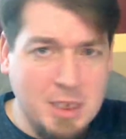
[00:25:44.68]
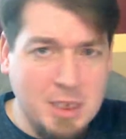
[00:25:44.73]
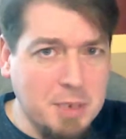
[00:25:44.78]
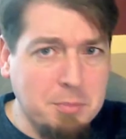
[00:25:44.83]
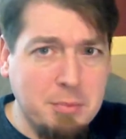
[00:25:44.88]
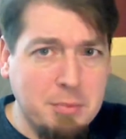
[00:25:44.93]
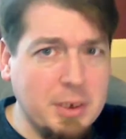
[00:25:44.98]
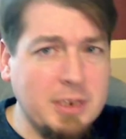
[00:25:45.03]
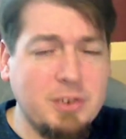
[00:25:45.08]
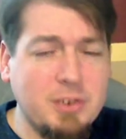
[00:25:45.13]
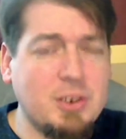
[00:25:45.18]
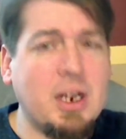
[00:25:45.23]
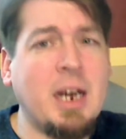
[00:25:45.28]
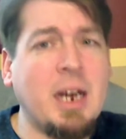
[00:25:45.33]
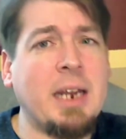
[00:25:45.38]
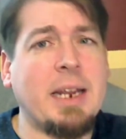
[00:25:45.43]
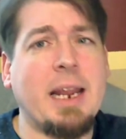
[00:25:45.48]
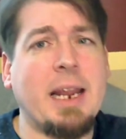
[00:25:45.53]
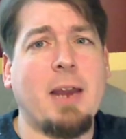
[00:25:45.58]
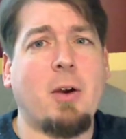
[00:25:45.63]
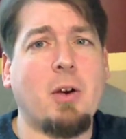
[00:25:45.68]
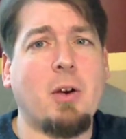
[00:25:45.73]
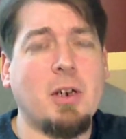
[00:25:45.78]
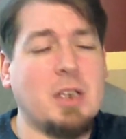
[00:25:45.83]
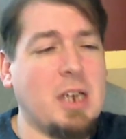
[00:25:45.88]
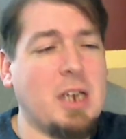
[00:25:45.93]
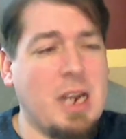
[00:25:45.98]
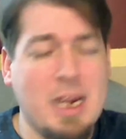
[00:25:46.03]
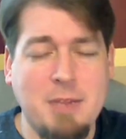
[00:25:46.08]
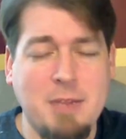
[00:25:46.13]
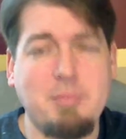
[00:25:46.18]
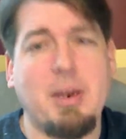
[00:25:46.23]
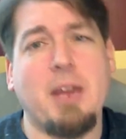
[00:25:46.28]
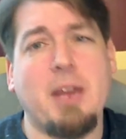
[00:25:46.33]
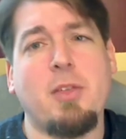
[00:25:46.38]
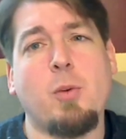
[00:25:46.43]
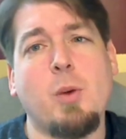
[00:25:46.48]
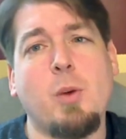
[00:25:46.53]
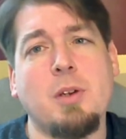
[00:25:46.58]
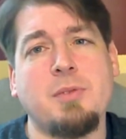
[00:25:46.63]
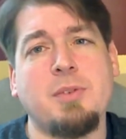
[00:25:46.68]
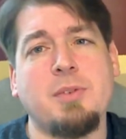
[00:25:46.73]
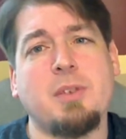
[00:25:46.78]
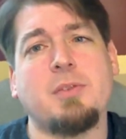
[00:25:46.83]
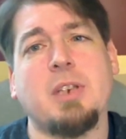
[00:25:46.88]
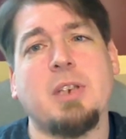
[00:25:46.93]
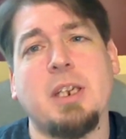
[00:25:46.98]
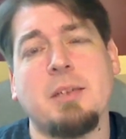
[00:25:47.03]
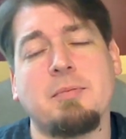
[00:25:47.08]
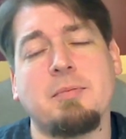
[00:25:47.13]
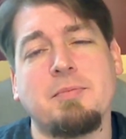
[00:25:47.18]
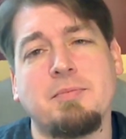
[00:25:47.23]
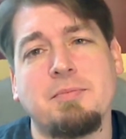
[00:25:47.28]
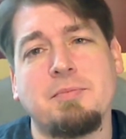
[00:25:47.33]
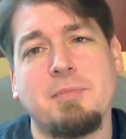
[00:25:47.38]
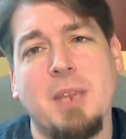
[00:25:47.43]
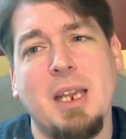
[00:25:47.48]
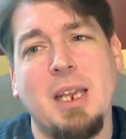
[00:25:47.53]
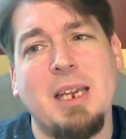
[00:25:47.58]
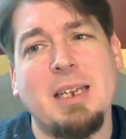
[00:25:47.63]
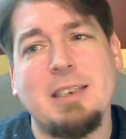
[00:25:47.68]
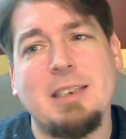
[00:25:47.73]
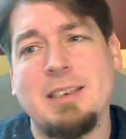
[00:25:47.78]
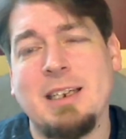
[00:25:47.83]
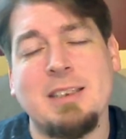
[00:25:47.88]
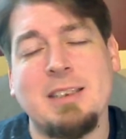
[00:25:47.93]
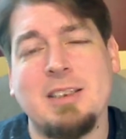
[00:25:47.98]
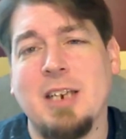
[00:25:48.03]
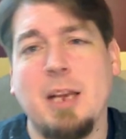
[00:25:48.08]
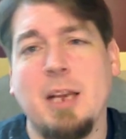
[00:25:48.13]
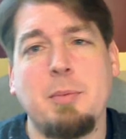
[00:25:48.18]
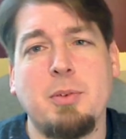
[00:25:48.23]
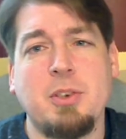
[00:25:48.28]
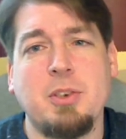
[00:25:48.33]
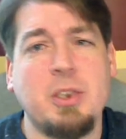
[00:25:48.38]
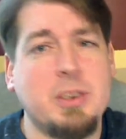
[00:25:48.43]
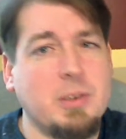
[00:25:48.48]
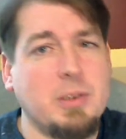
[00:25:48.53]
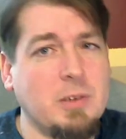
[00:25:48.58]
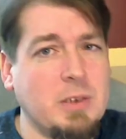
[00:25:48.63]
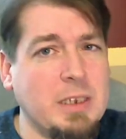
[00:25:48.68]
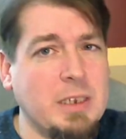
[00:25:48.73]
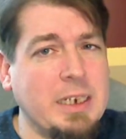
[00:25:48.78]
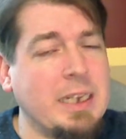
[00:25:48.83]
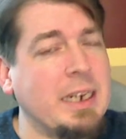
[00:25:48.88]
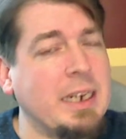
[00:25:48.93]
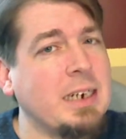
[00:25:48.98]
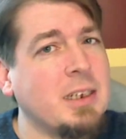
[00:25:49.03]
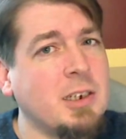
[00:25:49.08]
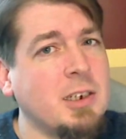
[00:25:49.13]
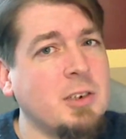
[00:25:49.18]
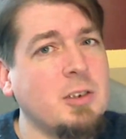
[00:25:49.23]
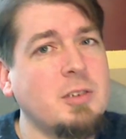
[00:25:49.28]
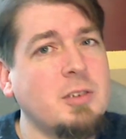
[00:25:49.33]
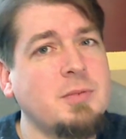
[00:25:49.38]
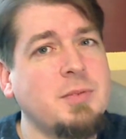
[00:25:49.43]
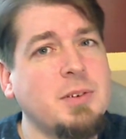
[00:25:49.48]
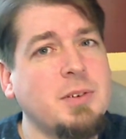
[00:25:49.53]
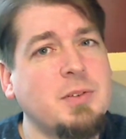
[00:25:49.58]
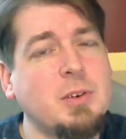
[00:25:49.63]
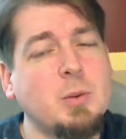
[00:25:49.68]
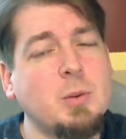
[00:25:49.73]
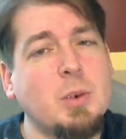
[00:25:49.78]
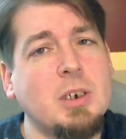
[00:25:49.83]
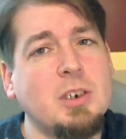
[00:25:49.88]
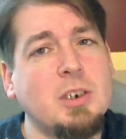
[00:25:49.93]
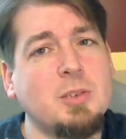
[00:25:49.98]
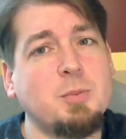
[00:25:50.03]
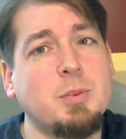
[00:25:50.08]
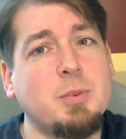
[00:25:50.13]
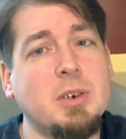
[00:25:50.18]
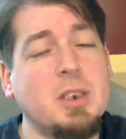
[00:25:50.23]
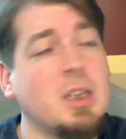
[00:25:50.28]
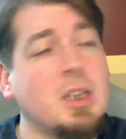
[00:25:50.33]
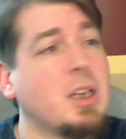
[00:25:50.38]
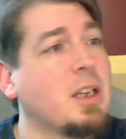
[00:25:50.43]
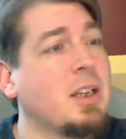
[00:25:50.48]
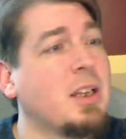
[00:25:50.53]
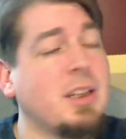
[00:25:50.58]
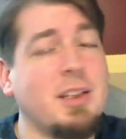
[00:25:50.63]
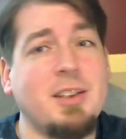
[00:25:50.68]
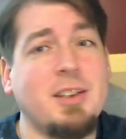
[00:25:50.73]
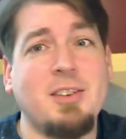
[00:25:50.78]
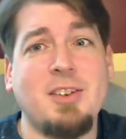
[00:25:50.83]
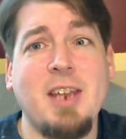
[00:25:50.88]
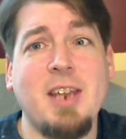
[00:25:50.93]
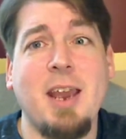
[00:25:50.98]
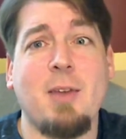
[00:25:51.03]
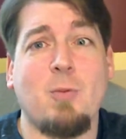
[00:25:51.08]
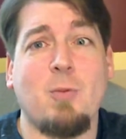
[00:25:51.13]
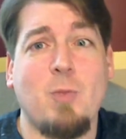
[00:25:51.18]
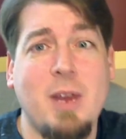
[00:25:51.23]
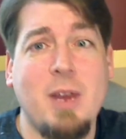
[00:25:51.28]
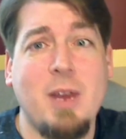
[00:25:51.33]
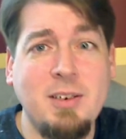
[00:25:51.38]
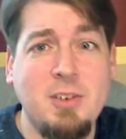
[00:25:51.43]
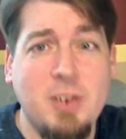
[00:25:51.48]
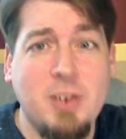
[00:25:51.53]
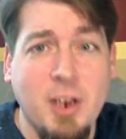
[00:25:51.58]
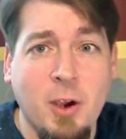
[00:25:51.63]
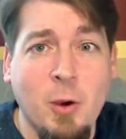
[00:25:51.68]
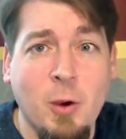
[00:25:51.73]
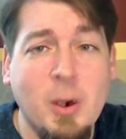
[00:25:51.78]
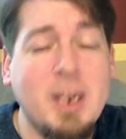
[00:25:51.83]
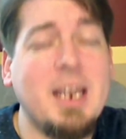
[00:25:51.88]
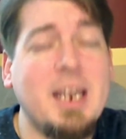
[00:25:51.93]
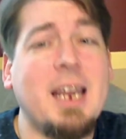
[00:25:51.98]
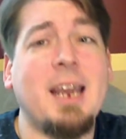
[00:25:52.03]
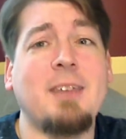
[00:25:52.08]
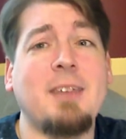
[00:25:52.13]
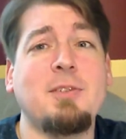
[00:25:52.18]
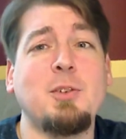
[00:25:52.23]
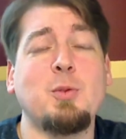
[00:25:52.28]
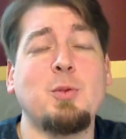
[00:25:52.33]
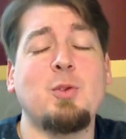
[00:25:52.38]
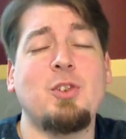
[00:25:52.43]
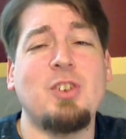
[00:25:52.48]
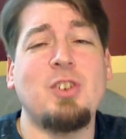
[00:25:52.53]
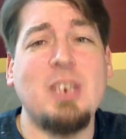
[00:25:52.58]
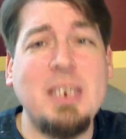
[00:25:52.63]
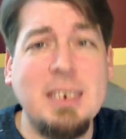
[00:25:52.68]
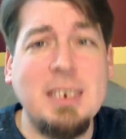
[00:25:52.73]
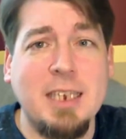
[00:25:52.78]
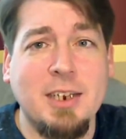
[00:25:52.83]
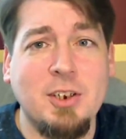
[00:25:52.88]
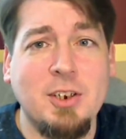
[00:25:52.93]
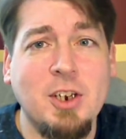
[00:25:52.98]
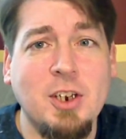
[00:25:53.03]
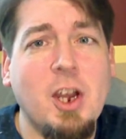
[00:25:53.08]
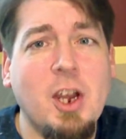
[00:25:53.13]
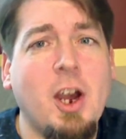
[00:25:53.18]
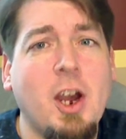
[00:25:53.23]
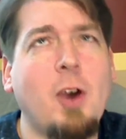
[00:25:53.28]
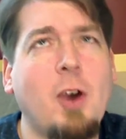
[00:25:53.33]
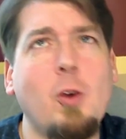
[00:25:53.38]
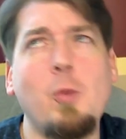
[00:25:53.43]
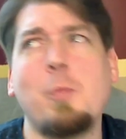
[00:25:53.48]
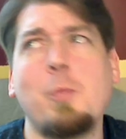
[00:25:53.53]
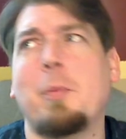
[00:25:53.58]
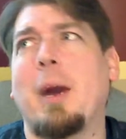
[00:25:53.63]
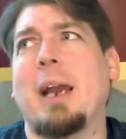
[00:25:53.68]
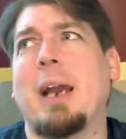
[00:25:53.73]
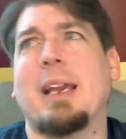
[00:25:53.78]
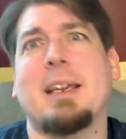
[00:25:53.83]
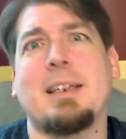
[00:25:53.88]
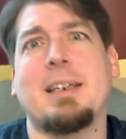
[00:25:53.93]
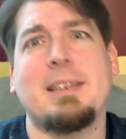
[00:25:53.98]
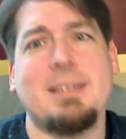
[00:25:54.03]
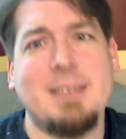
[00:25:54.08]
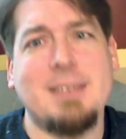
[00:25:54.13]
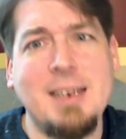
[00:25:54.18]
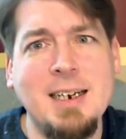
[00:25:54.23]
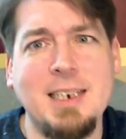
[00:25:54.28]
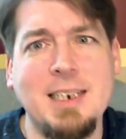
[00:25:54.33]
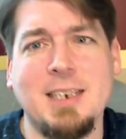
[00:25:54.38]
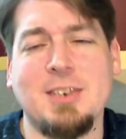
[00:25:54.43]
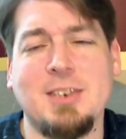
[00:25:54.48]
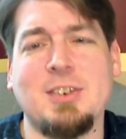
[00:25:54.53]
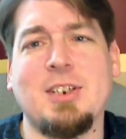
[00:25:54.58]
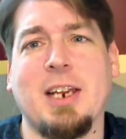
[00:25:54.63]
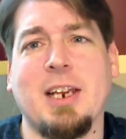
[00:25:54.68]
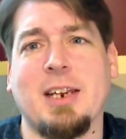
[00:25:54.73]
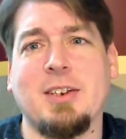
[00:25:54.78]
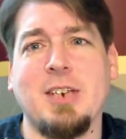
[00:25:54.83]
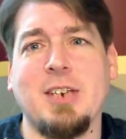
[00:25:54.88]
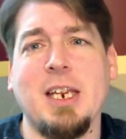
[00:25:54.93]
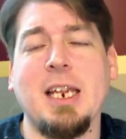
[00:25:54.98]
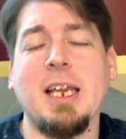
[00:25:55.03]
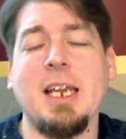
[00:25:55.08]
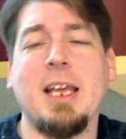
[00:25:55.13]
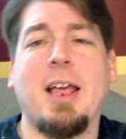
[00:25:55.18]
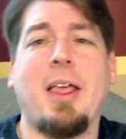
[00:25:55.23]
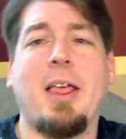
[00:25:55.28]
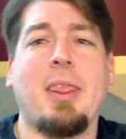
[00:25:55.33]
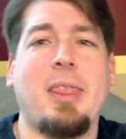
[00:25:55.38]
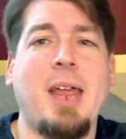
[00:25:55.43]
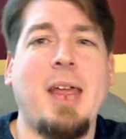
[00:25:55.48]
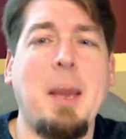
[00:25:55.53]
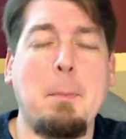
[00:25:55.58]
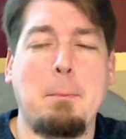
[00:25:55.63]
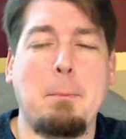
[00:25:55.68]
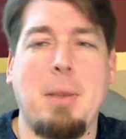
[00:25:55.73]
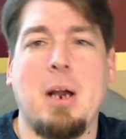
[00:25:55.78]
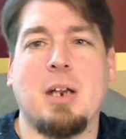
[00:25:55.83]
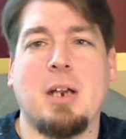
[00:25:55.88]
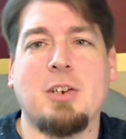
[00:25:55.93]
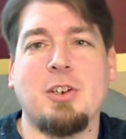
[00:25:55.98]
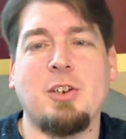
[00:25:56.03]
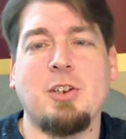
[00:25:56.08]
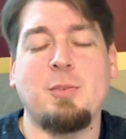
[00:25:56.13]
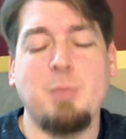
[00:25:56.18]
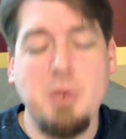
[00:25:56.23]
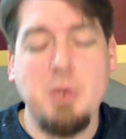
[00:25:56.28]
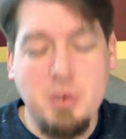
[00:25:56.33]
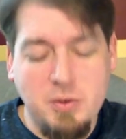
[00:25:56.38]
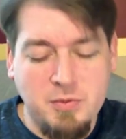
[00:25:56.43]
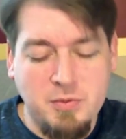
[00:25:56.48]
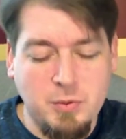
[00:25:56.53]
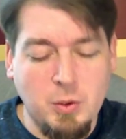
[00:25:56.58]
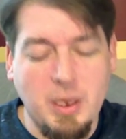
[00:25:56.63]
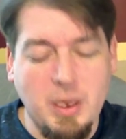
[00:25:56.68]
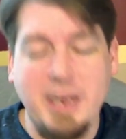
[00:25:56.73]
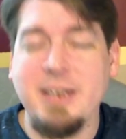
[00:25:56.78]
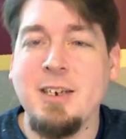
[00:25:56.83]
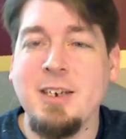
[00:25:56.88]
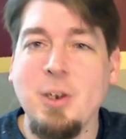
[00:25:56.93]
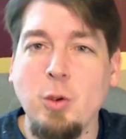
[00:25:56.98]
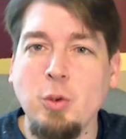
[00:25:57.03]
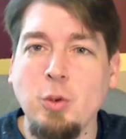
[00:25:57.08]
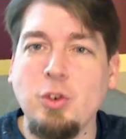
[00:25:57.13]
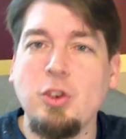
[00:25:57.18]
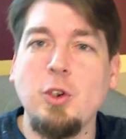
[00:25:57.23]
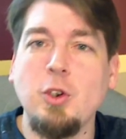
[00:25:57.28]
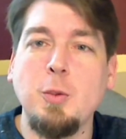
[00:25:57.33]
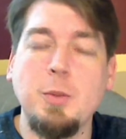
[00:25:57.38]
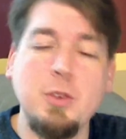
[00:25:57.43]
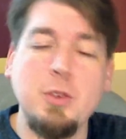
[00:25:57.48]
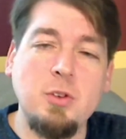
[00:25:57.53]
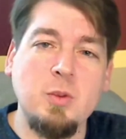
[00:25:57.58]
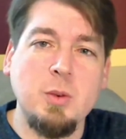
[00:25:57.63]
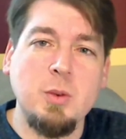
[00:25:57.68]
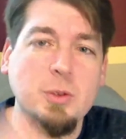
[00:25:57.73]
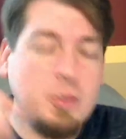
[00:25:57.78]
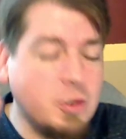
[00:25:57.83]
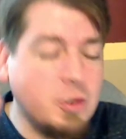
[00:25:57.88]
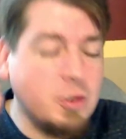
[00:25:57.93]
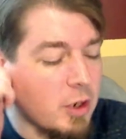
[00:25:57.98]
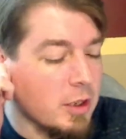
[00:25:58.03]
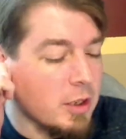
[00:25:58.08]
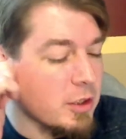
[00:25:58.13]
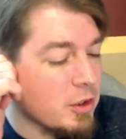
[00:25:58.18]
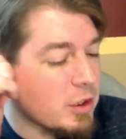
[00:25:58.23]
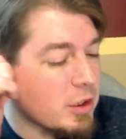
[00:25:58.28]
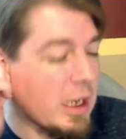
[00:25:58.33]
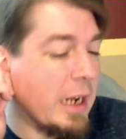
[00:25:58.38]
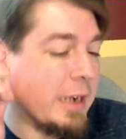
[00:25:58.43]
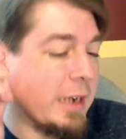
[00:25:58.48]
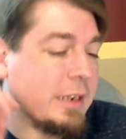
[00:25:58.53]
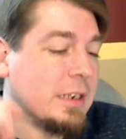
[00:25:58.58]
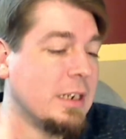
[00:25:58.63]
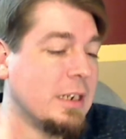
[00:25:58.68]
But it's not now. I'd buy the 150. Not that I particularly need 150 watts, but that red dough, have you seen it? Oh my god, it's sexy. That box is beautiful, and no stupid swooshes on the side.